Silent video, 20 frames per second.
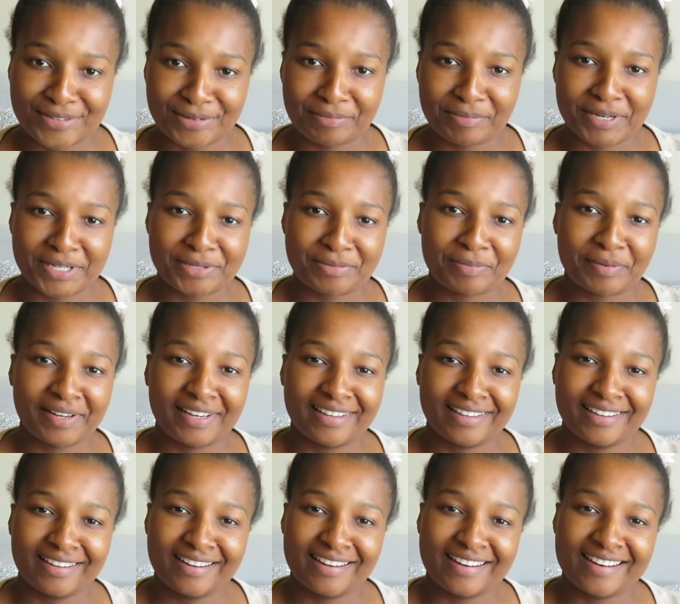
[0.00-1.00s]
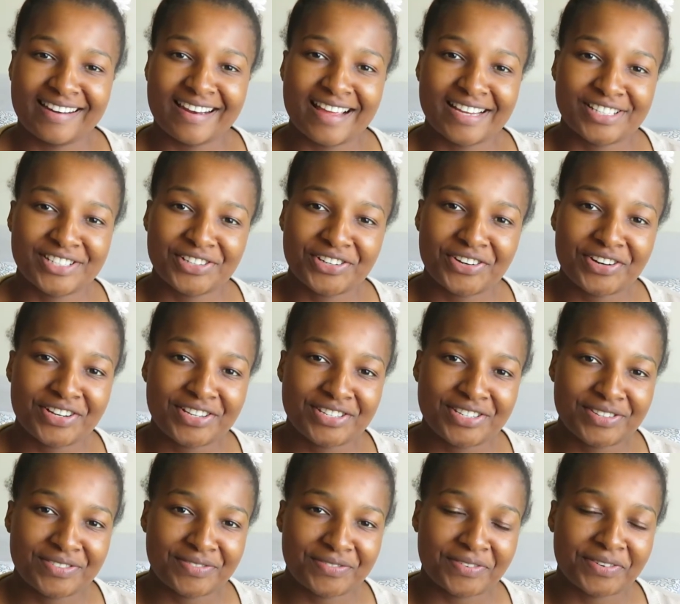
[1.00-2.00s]
so much, Marini
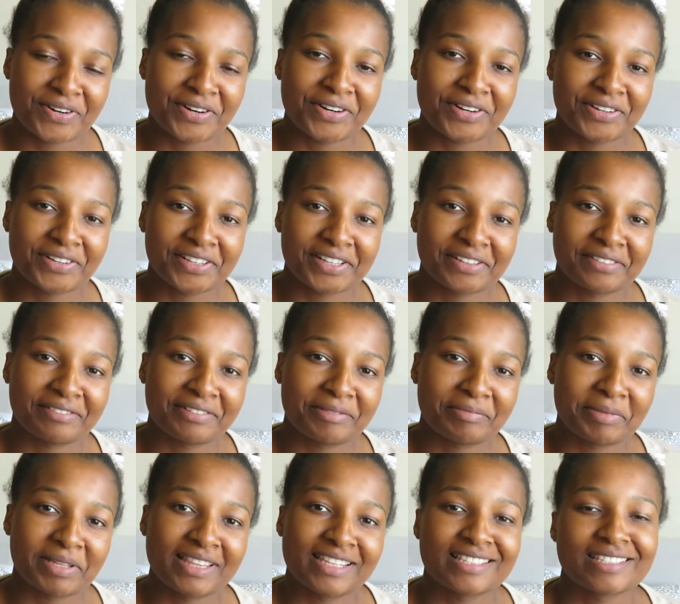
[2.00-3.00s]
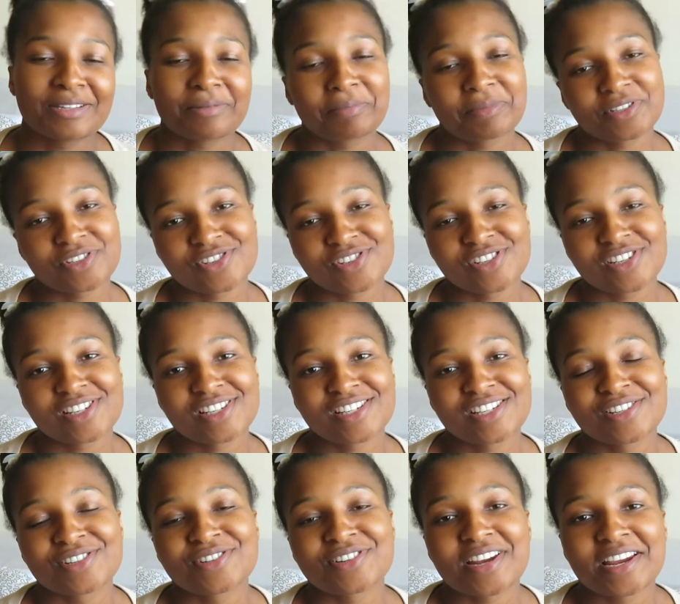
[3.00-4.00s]
Naturals, for giving me this
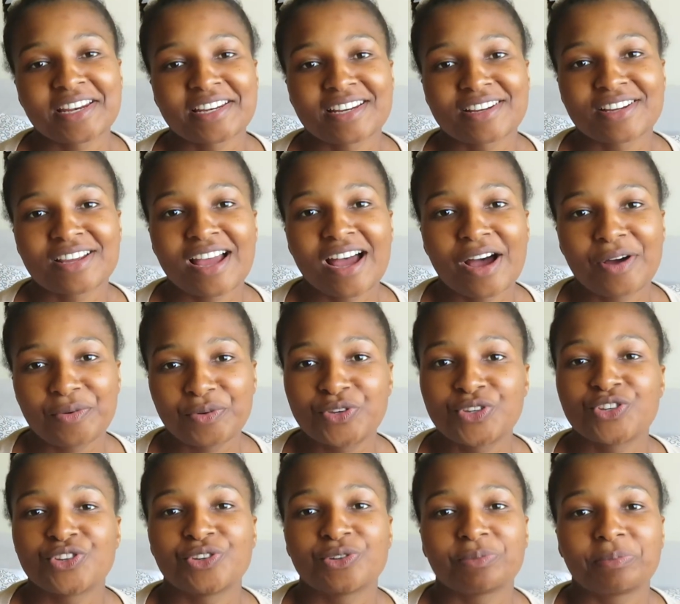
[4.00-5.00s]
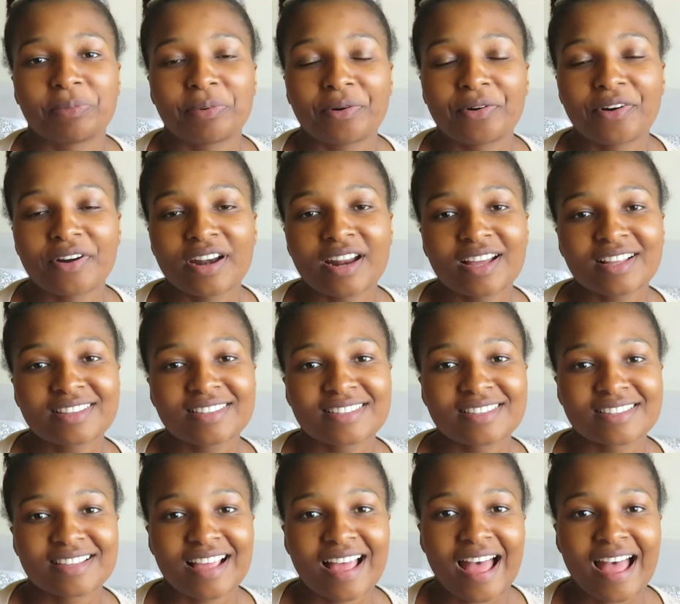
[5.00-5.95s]
opportunity to try out your products.